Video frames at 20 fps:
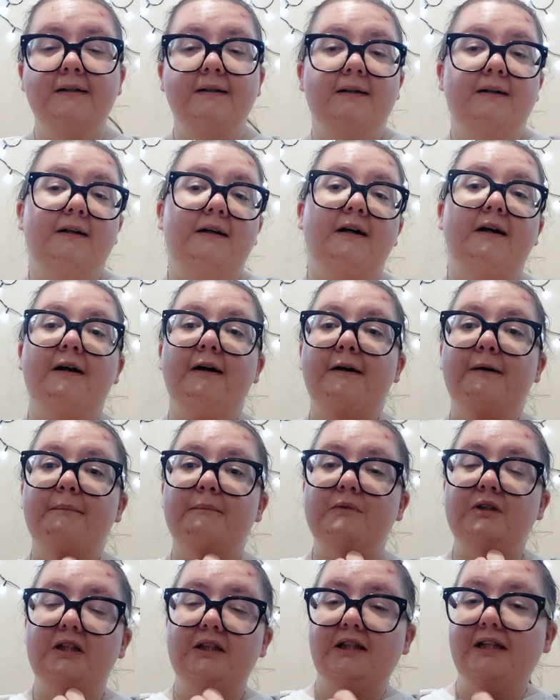
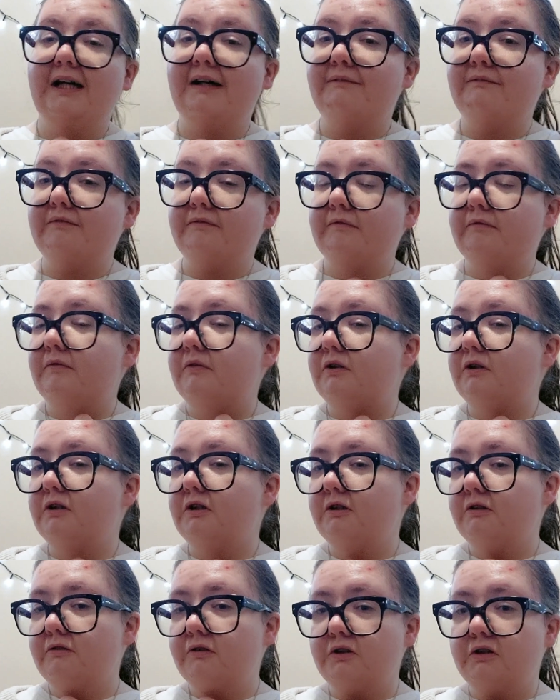that you have, you
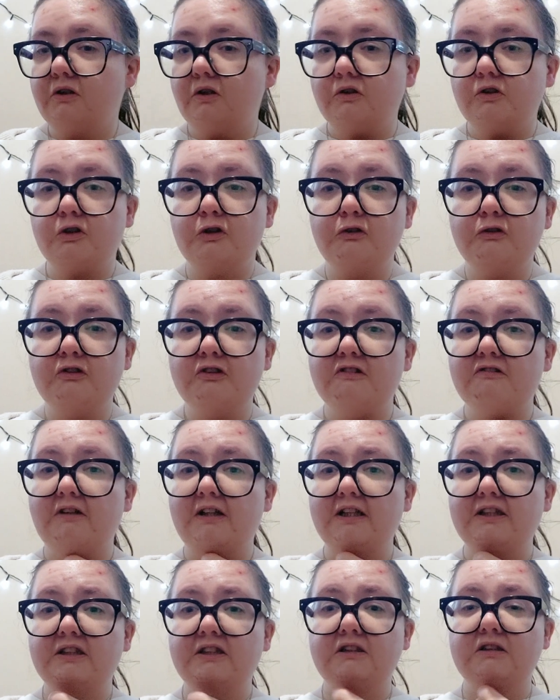know, you're not too
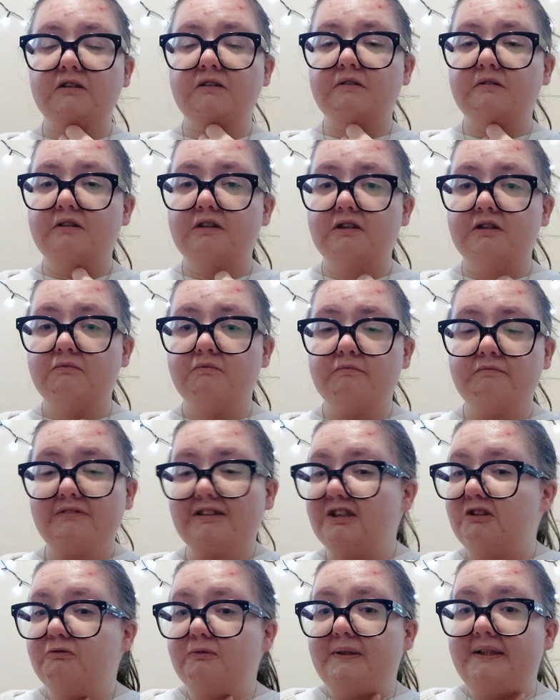stressed
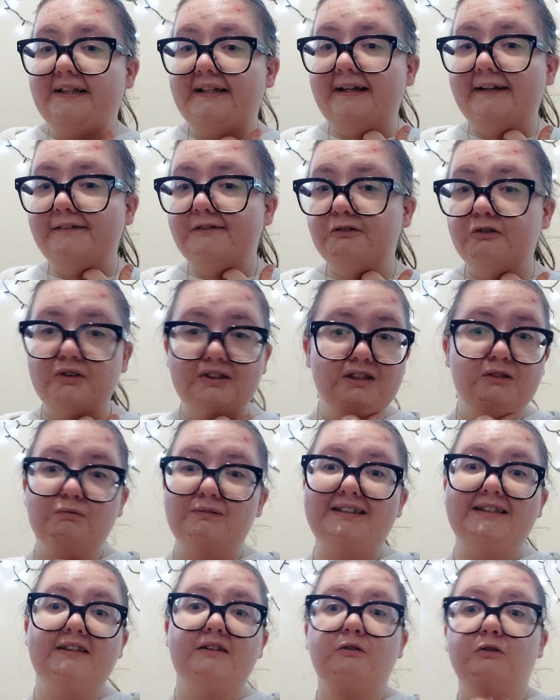this weekend or this
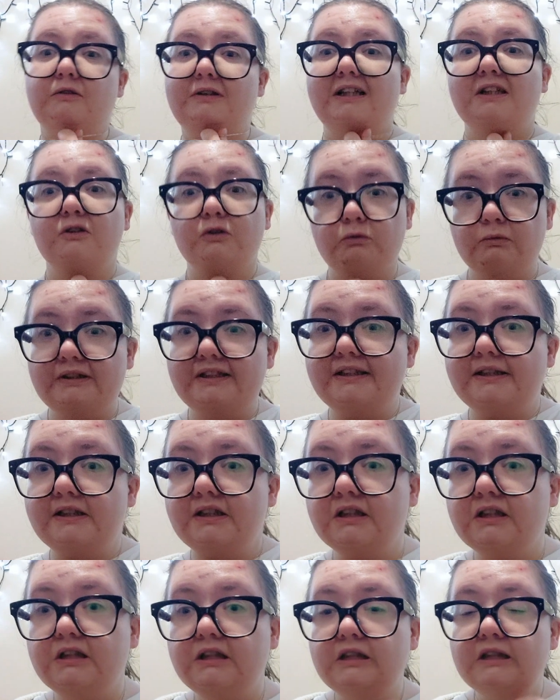week or next week.